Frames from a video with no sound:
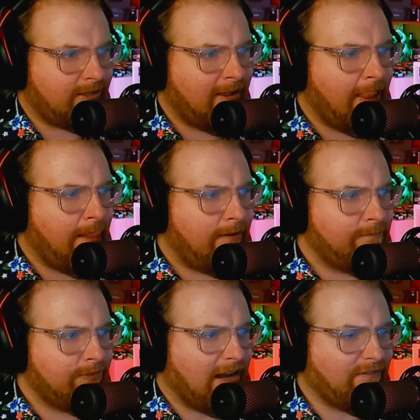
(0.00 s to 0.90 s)

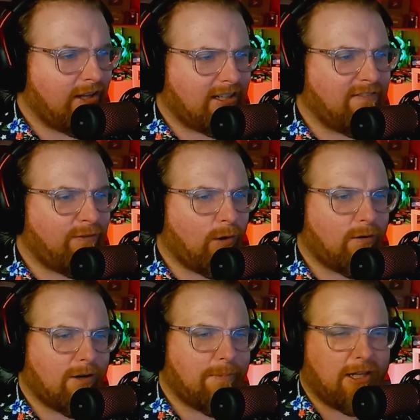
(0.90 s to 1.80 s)
I feel like the
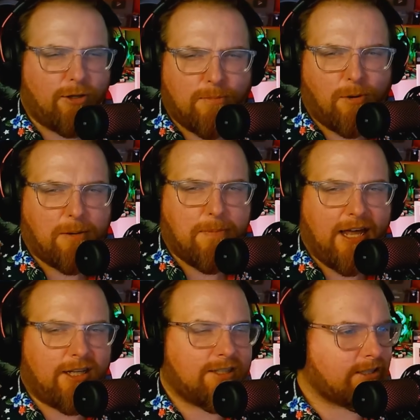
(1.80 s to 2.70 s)
four-door would be a little more
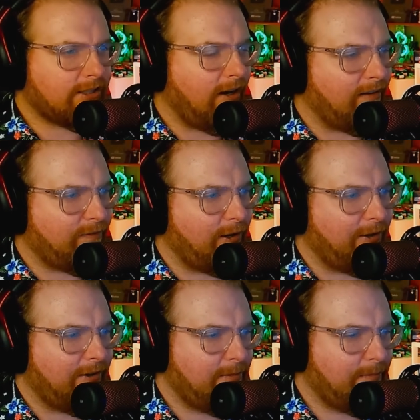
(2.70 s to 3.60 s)
balanced
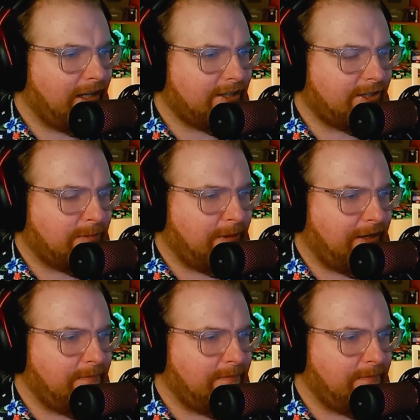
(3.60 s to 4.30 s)
off-road, but that's just me.